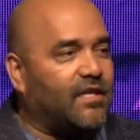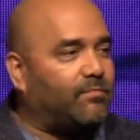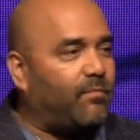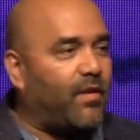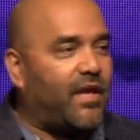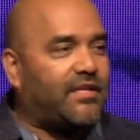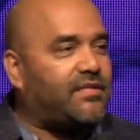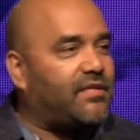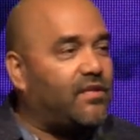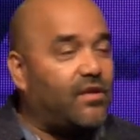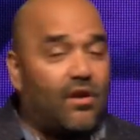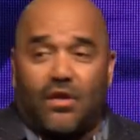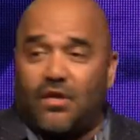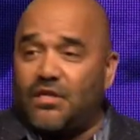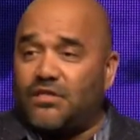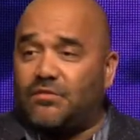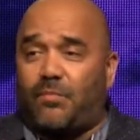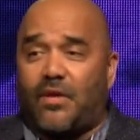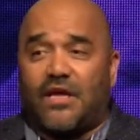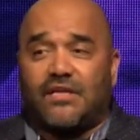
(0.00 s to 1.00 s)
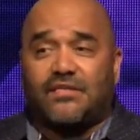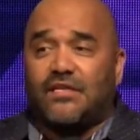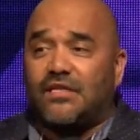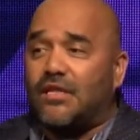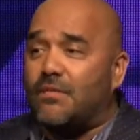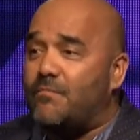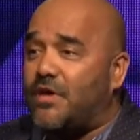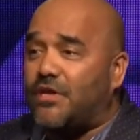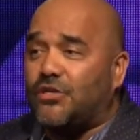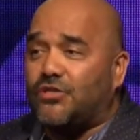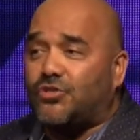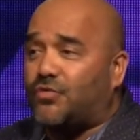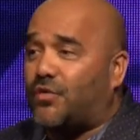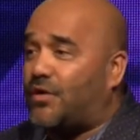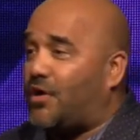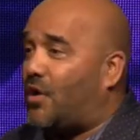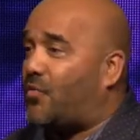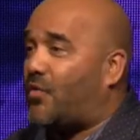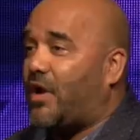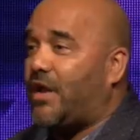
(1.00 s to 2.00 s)
blessing, he's blessing the ministry
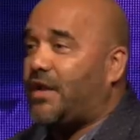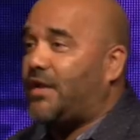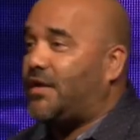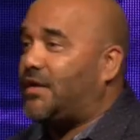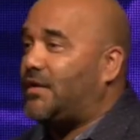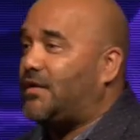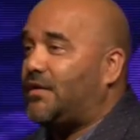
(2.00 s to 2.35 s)
already.